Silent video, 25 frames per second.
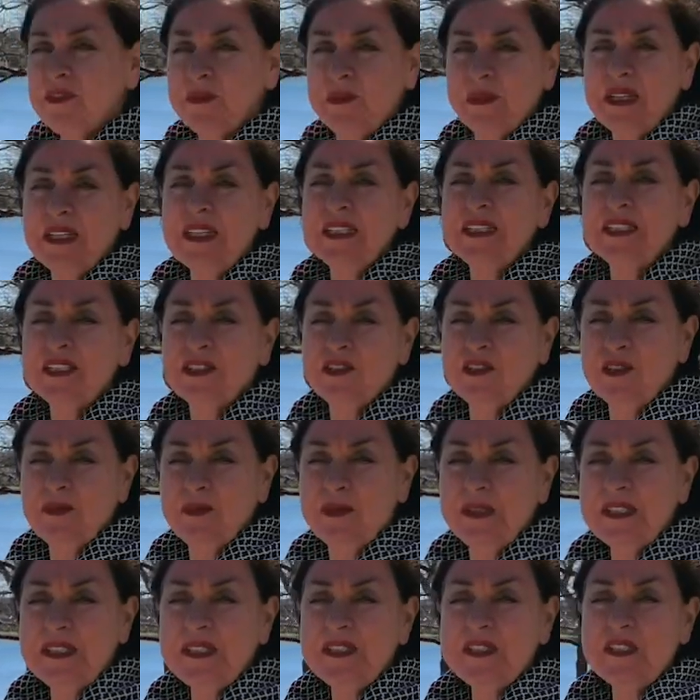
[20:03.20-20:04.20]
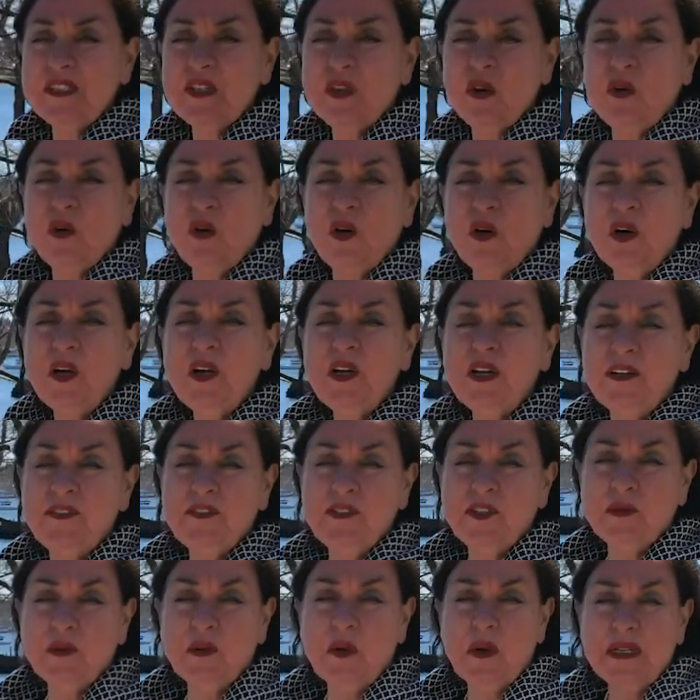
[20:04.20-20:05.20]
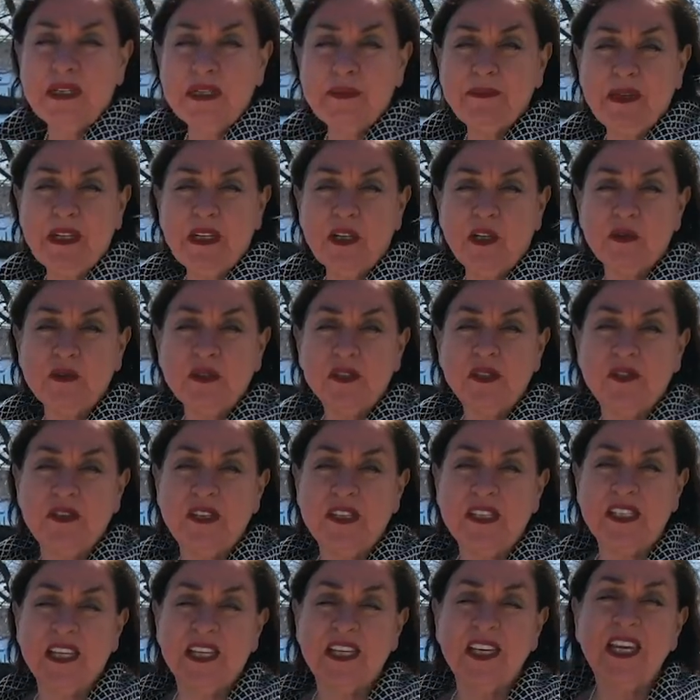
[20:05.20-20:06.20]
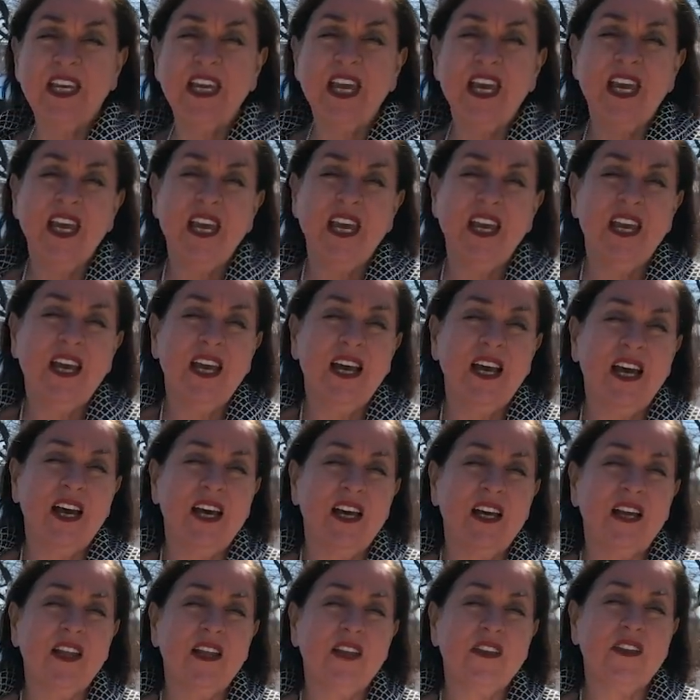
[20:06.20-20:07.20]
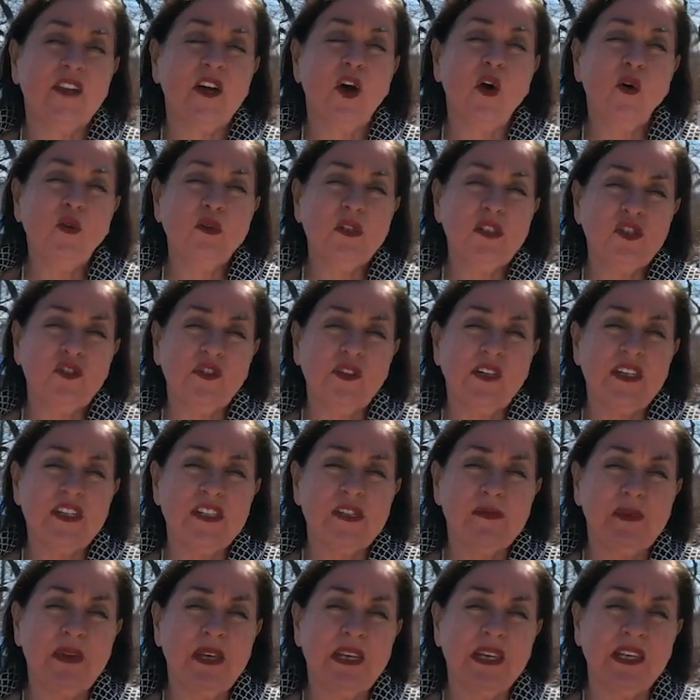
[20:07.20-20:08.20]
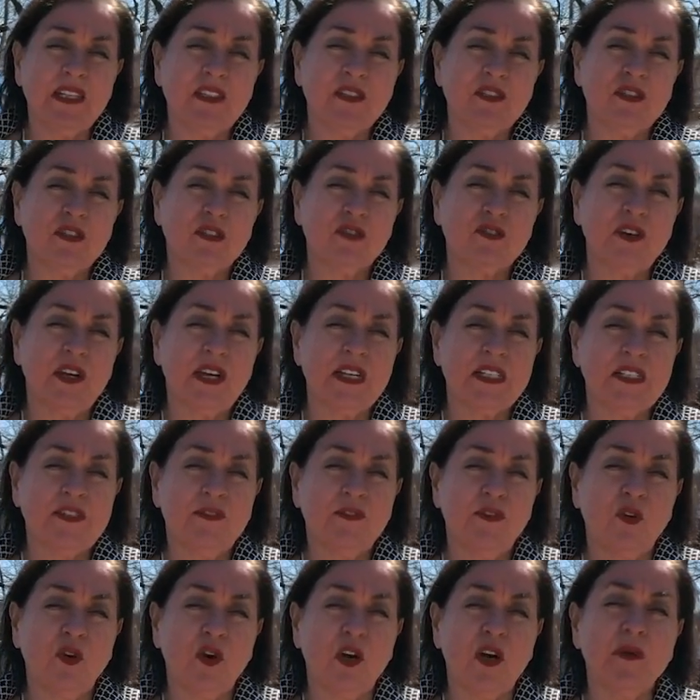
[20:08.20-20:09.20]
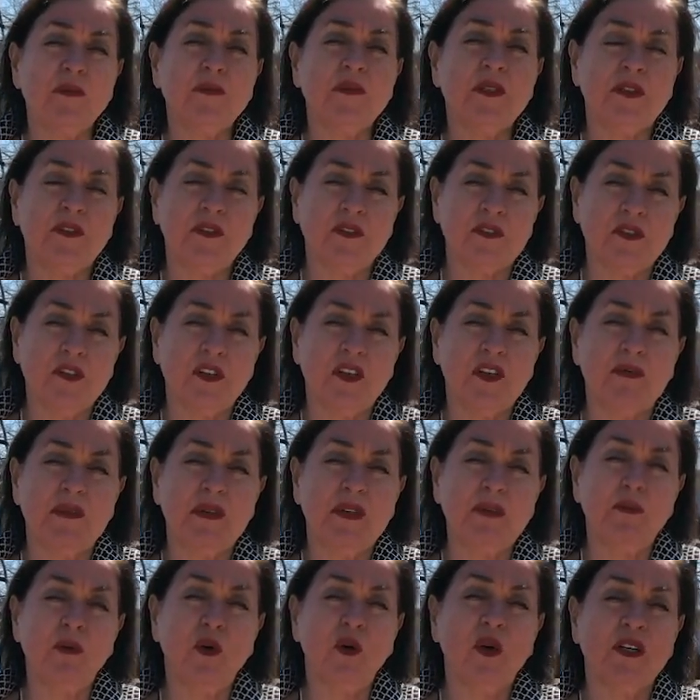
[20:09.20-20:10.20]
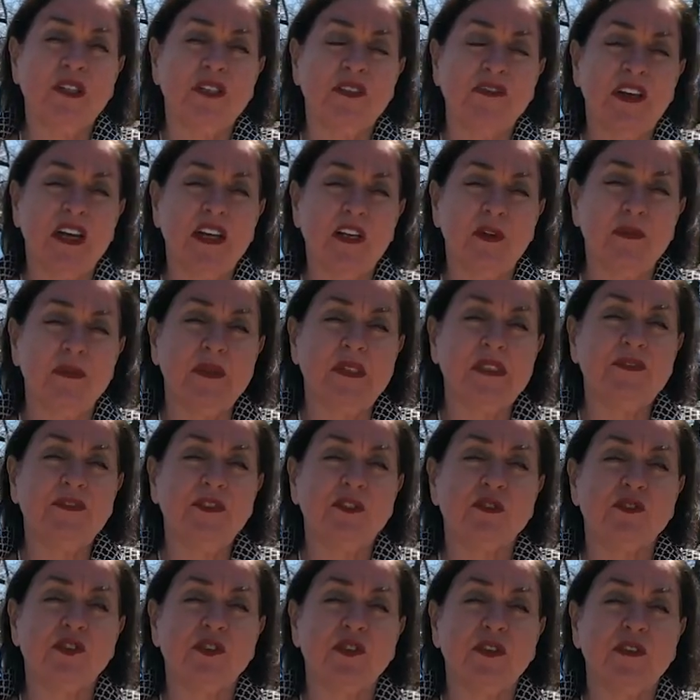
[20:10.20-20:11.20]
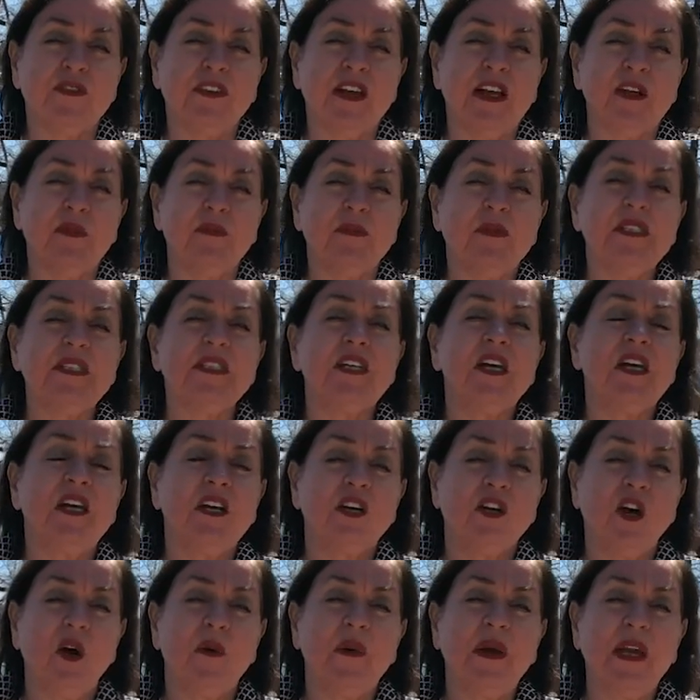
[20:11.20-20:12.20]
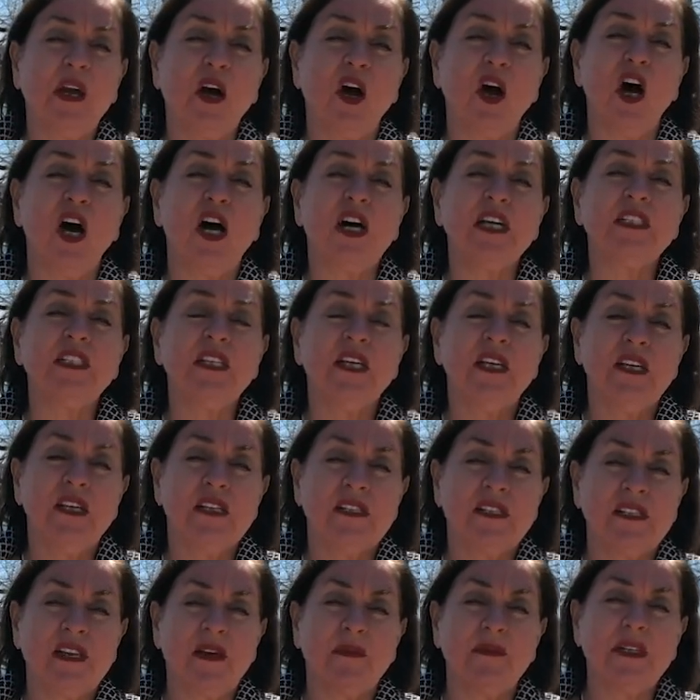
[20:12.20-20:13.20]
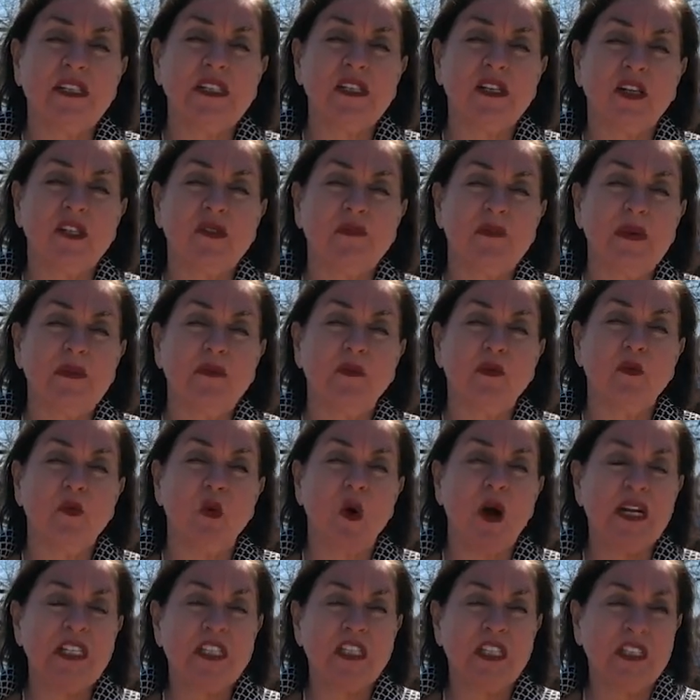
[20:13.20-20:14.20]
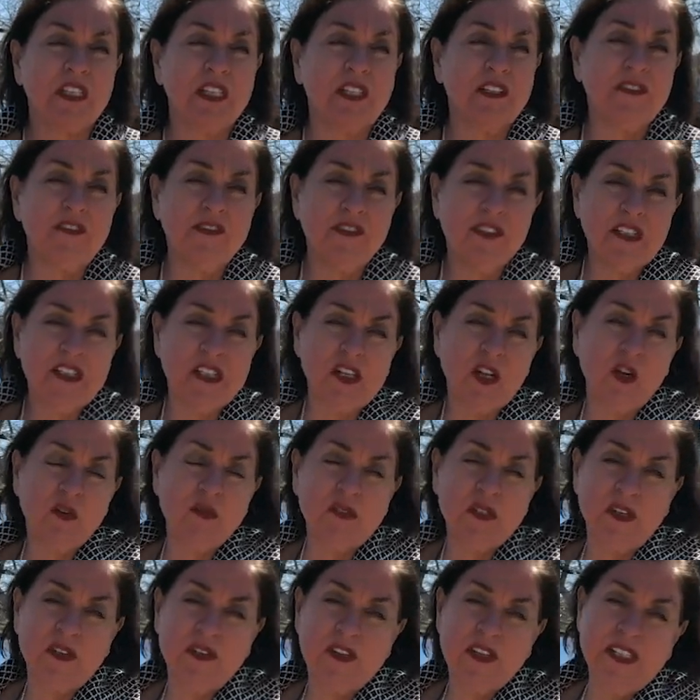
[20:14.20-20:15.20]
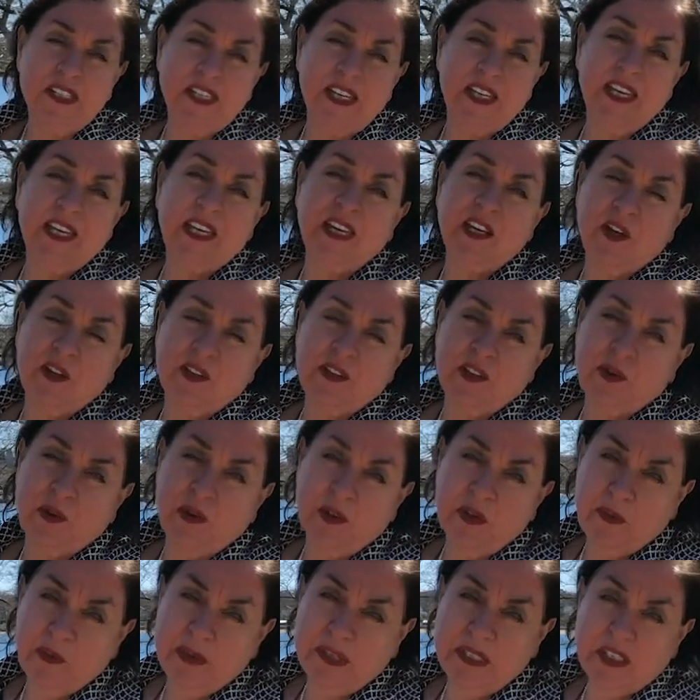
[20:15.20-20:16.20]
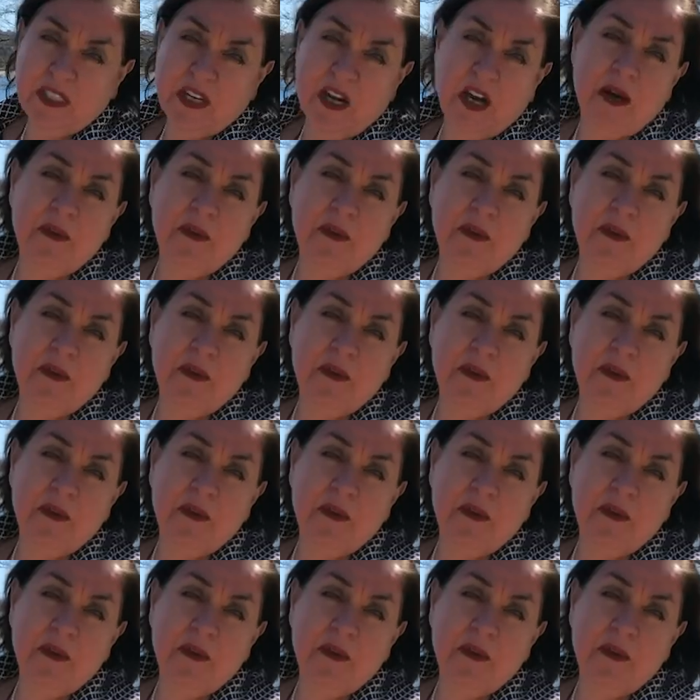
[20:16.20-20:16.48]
minutes to the business core if you want to be close to the city. The whole street is being transformed. There's going to be more development, future development going on. Semis, because people want to live this close to the city and on the northwest arm.